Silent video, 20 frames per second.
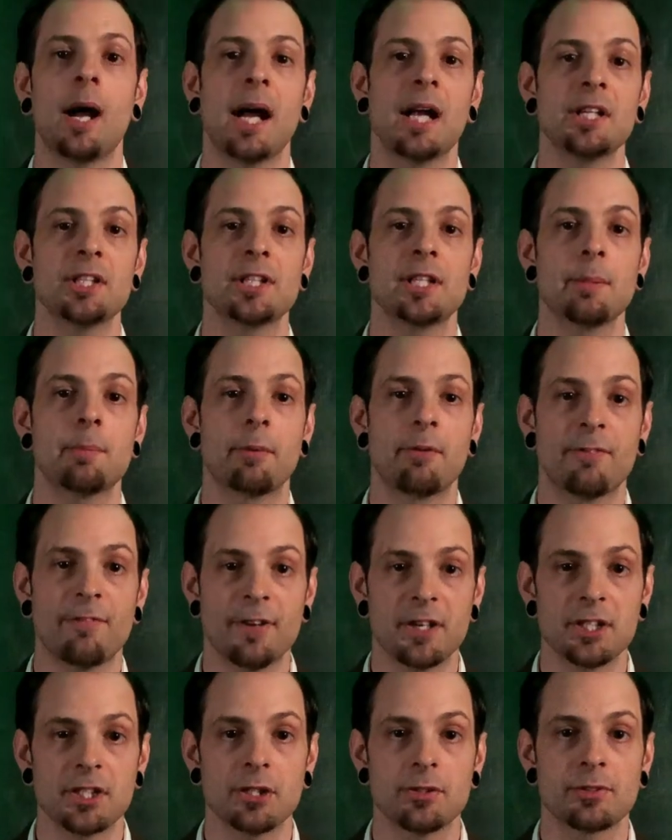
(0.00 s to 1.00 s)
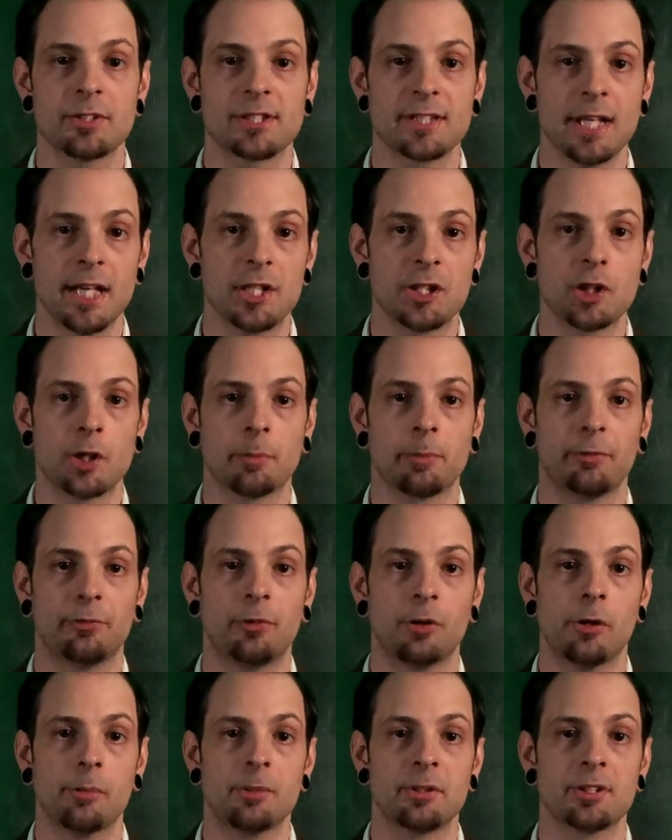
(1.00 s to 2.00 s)
actually professional sideshow
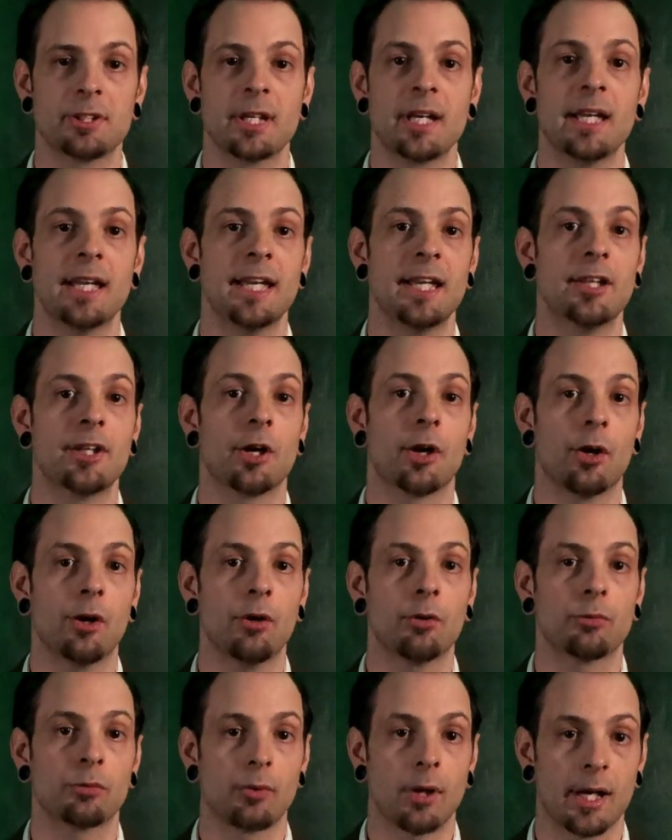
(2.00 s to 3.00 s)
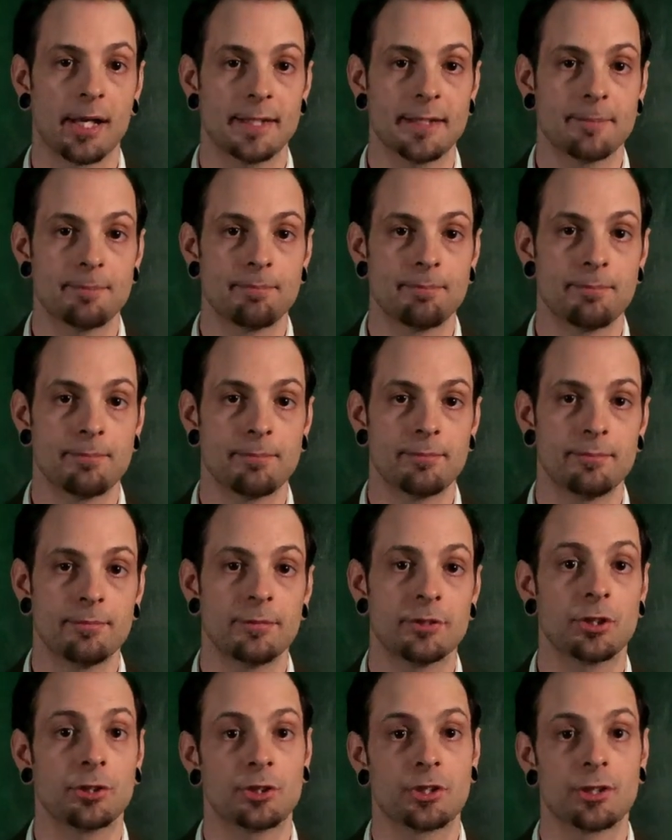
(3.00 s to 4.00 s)
performers in their own right,
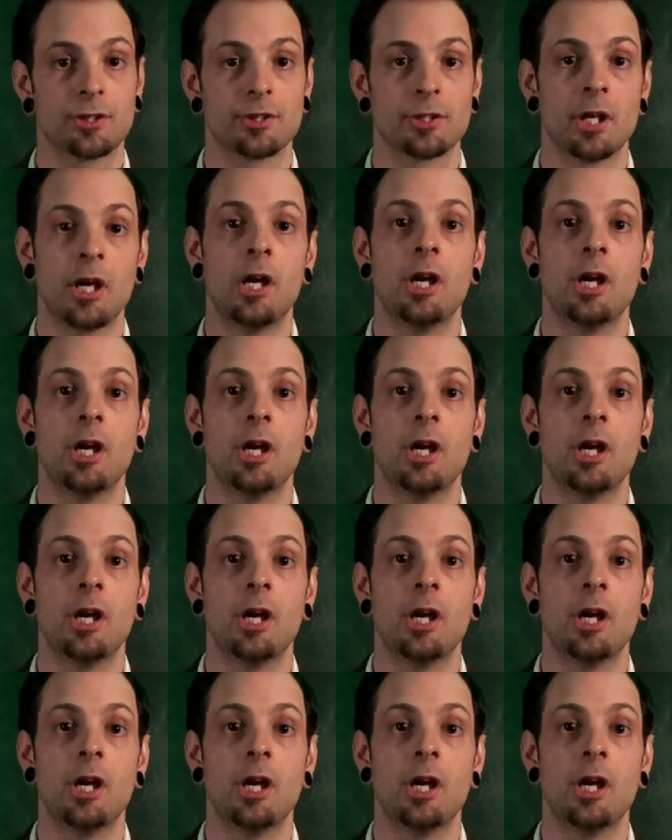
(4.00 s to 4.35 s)
such as